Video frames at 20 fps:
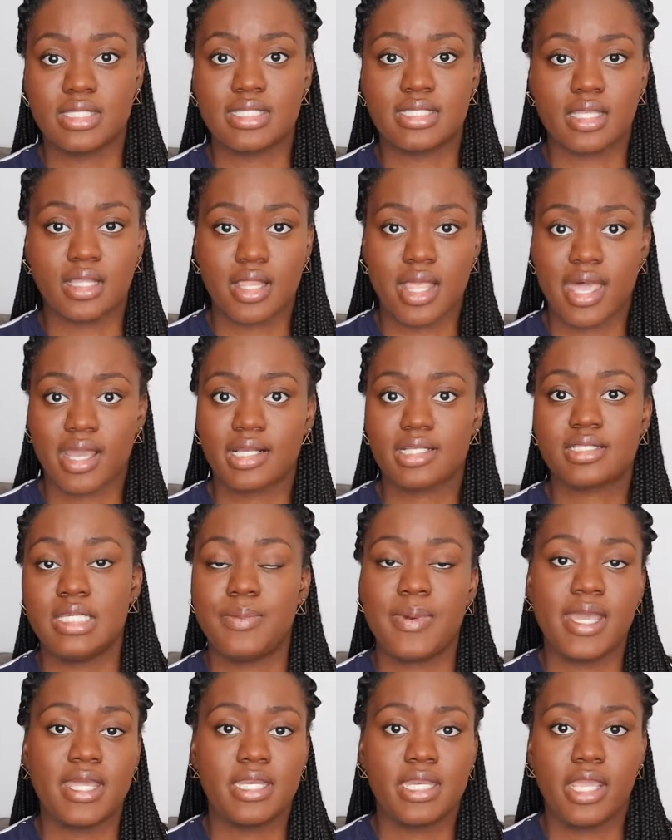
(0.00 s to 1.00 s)
select
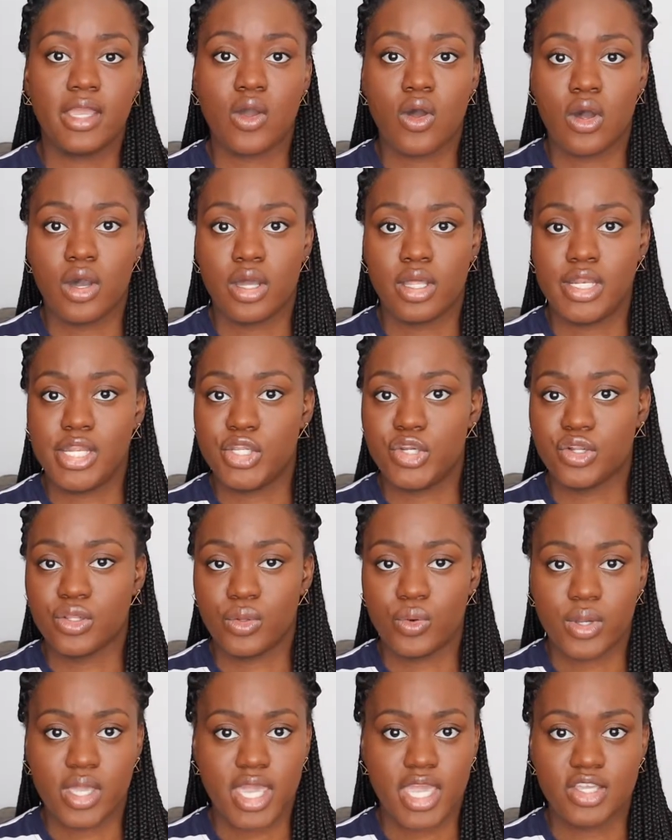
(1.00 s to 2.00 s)
depending on your
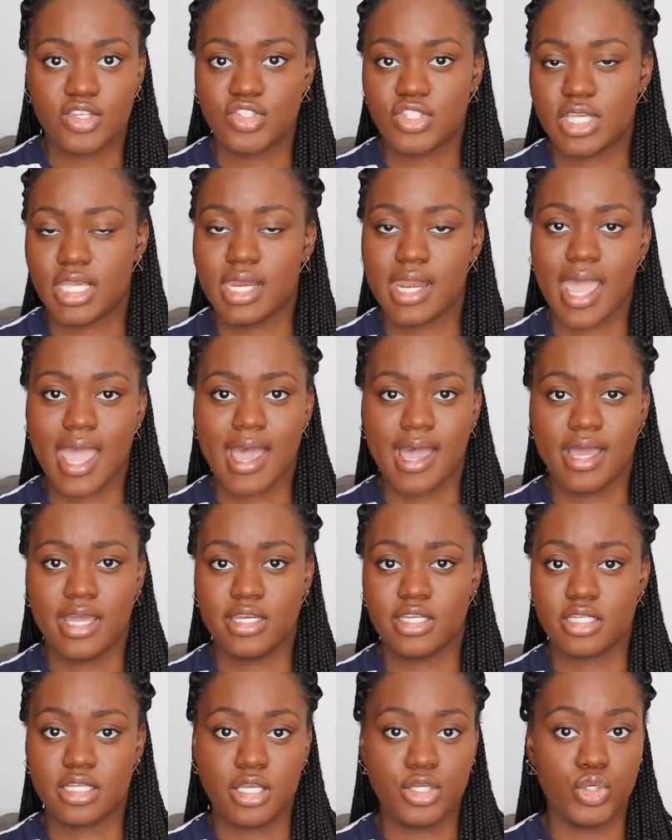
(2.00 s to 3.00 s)
location
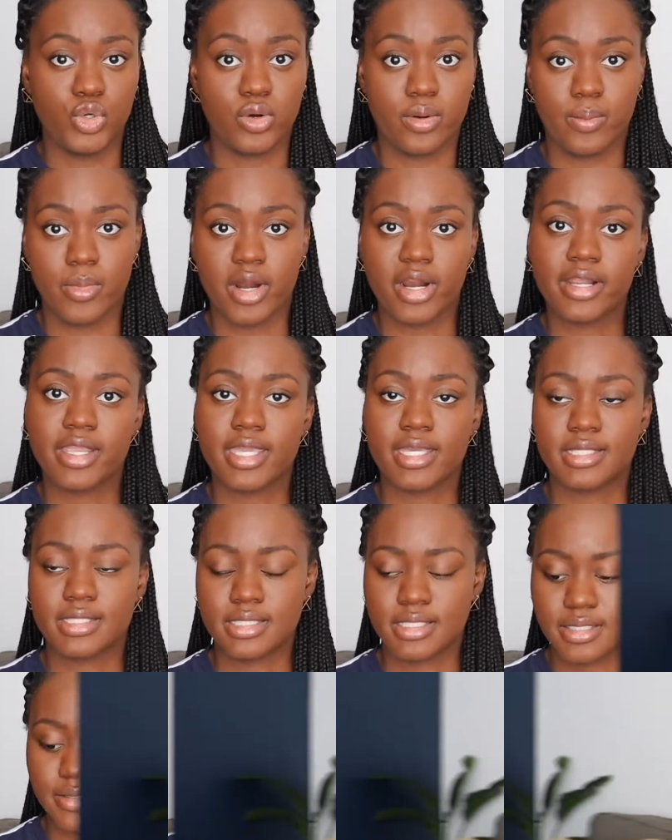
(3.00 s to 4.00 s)
and your
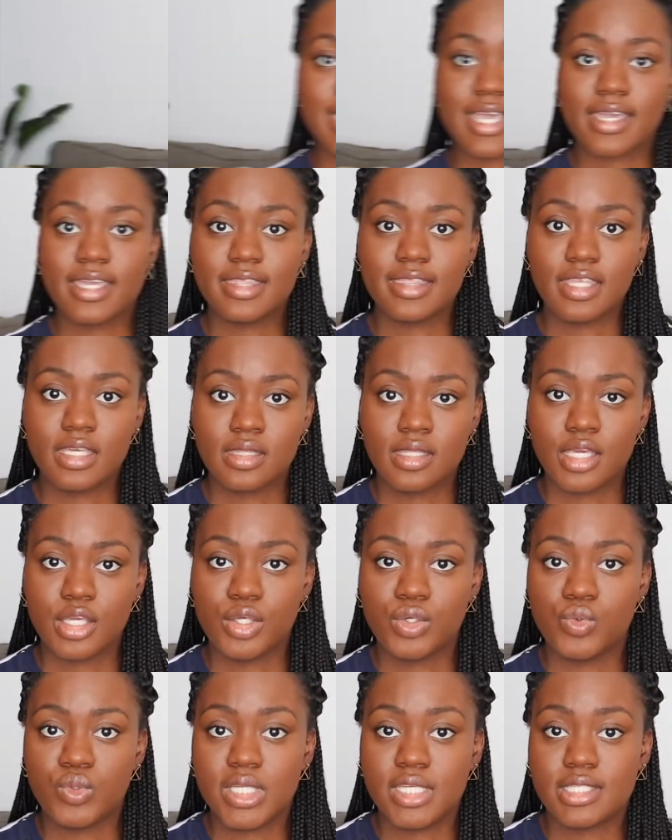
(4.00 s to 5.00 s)
market. The second thing that
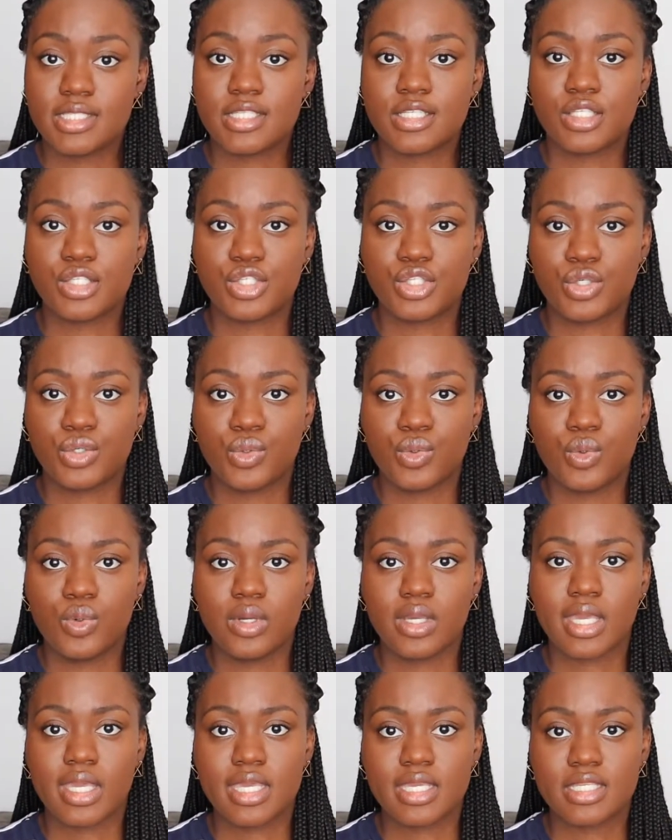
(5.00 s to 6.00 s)
you need to do
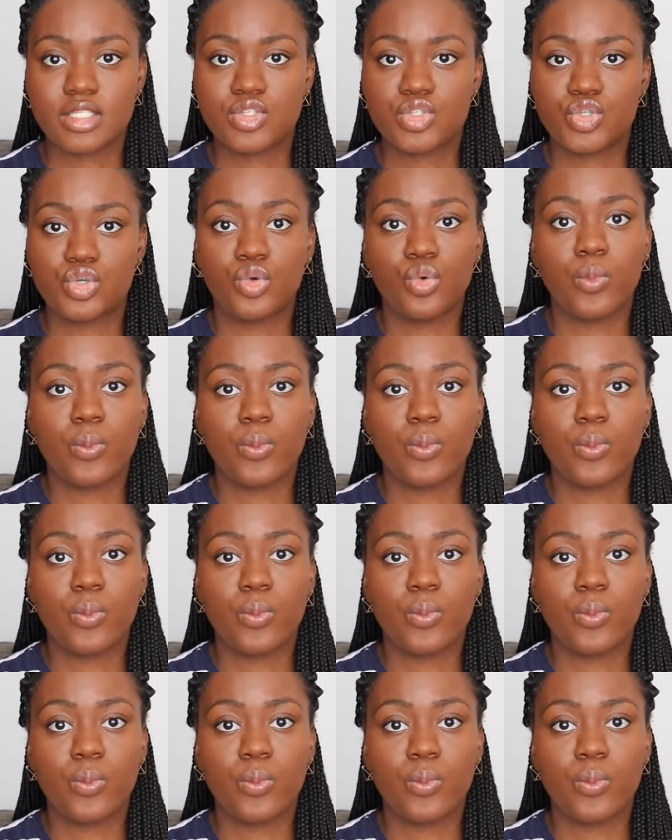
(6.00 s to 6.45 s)
is to